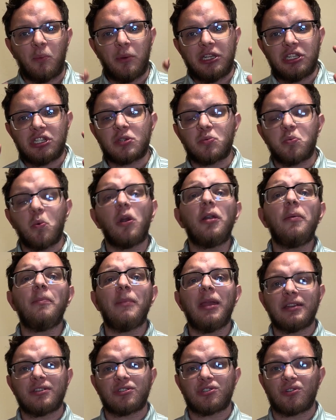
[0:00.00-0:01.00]
We just want to
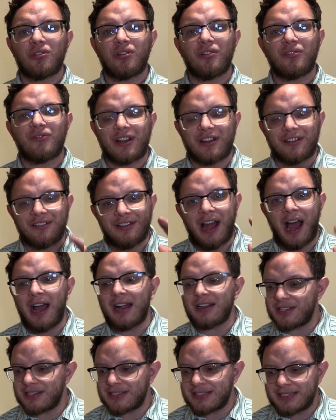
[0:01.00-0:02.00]
make sure they're
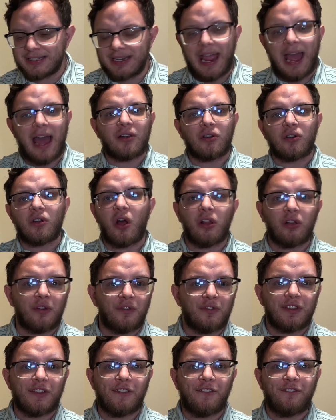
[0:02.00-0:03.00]
not just scattered all
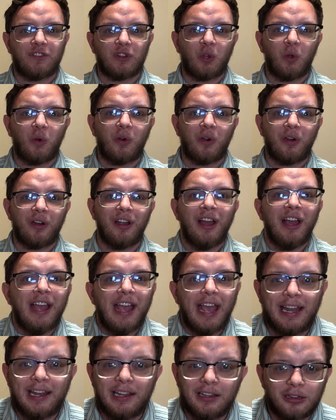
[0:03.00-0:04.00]
over the floor
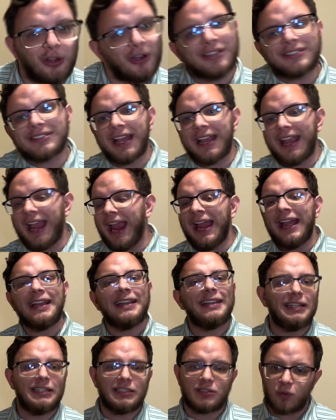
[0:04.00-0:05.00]
and it looks like
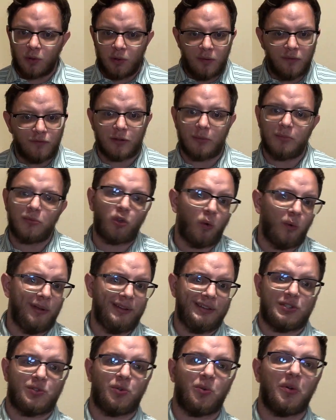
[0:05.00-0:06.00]
Andy's room from Toy
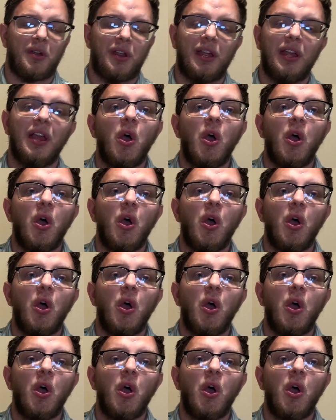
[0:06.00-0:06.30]
Story.